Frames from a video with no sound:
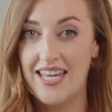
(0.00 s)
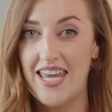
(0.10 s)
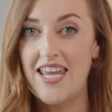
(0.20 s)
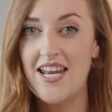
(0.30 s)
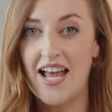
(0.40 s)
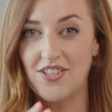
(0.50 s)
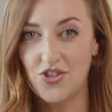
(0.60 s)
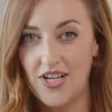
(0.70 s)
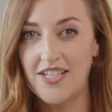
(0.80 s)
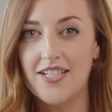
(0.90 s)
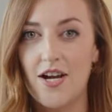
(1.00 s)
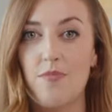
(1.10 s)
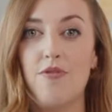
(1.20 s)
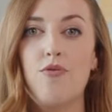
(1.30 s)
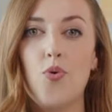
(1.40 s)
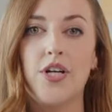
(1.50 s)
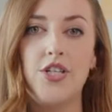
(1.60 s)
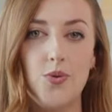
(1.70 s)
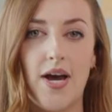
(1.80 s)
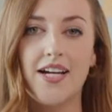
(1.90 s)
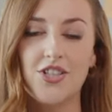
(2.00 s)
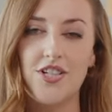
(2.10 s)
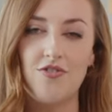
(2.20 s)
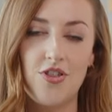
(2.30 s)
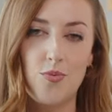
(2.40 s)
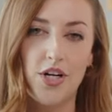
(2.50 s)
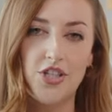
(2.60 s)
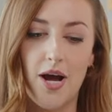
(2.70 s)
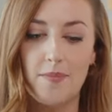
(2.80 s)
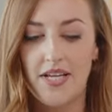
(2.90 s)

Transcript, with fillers: in and straightened out before you actually run the workshop.